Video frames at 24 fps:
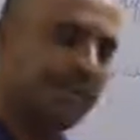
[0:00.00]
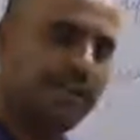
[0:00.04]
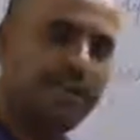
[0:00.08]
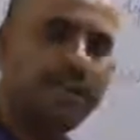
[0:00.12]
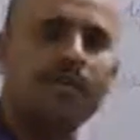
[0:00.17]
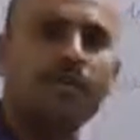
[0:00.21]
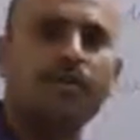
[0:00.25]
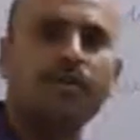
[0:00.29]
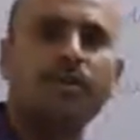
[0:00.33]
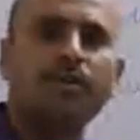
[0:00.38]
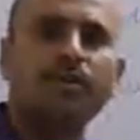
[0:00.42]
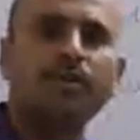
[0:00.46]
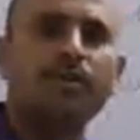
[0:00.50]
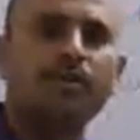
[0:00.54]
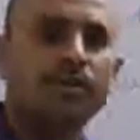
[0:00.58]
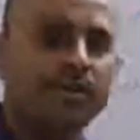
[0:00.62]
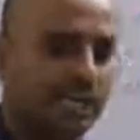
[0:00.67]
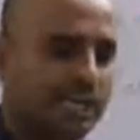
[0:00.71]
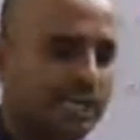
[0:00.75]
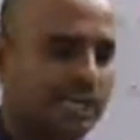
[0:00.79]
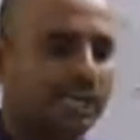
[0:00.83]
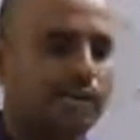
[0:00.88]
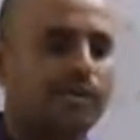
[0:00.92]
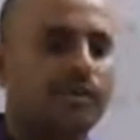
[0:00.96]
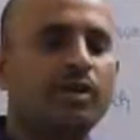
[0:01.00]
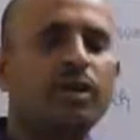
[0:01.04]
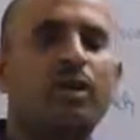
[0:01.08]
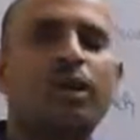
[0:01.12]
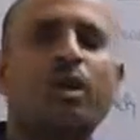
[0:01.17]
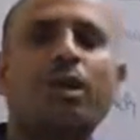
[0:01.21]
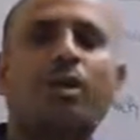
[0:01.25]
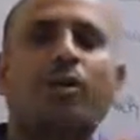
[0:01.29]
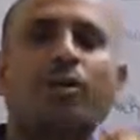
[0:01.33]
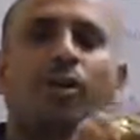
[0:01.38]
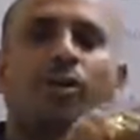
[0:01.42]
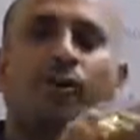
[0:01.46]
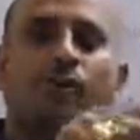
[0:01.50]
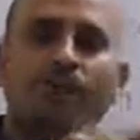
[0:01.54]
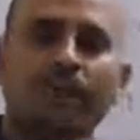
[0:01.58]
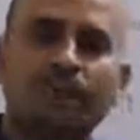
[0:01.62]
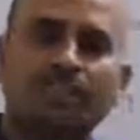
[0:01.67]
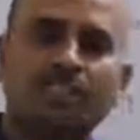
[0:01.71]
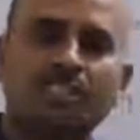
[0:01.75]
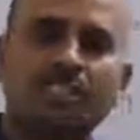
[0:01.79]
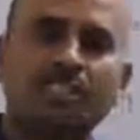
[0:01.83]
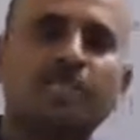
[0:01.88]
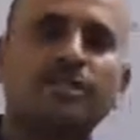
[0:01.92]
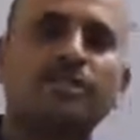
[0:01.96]
table, it will occupy
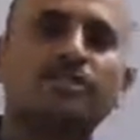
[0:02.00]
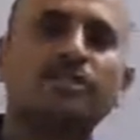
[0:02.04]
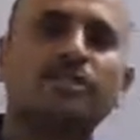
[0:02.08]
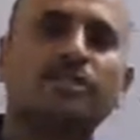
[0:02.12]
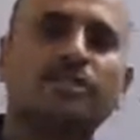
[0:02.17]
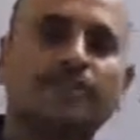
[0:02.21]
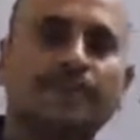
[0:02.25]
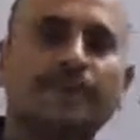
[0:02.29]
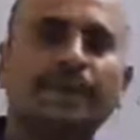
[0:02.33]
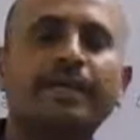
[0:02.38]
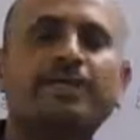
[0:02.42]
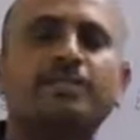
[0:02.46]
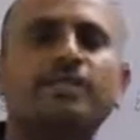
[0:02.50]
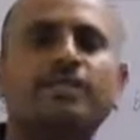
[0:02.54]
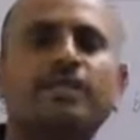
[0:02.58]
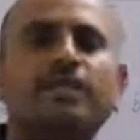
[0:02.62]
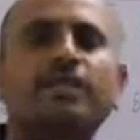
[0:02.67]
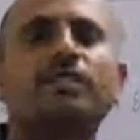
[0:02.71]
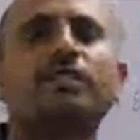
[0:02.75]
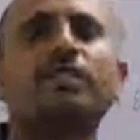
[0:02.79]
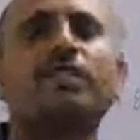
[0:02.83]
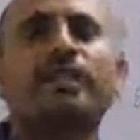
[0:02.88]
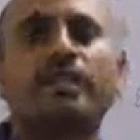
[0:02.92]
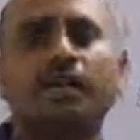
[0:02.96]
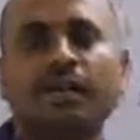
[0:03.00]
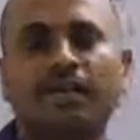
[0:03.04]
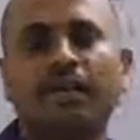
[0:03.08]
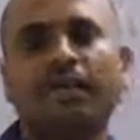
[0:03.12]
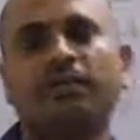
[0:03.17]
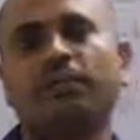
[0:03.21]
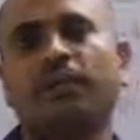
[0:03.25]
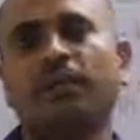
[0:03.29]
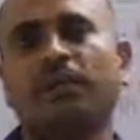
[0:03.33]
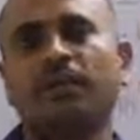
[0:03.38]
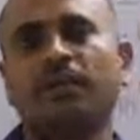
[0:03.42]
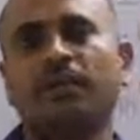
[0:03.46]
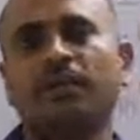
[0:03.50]
some space on the table.